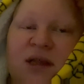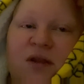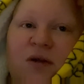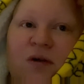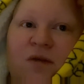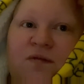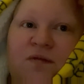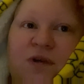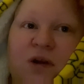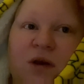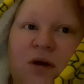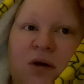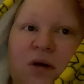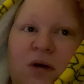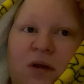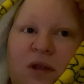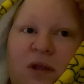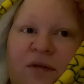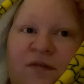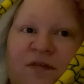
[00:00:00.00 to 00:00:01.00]
loved
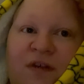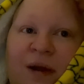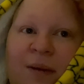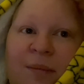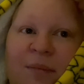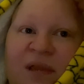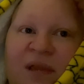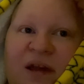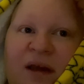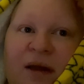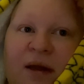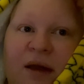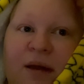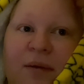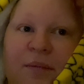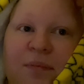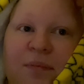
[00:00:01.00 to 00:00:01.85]
all her family.